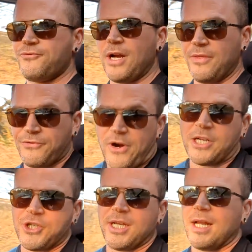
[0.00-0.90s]
And
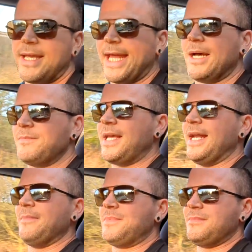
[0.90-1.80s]
thrash it, like get up
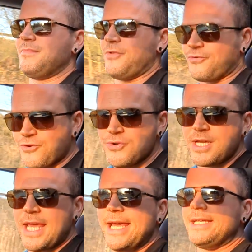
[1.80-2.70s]
through the
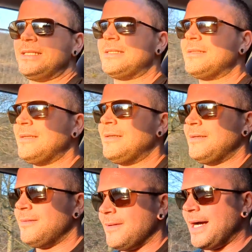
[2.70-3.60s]
gears
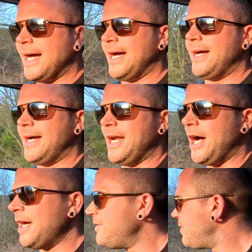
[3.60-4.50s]
and
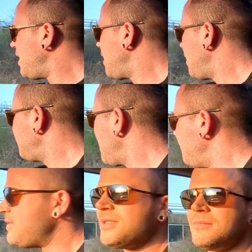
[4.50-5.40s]
high
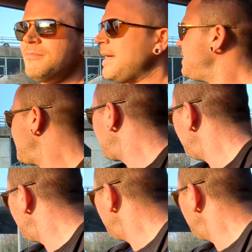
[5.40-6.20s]
revs, basically.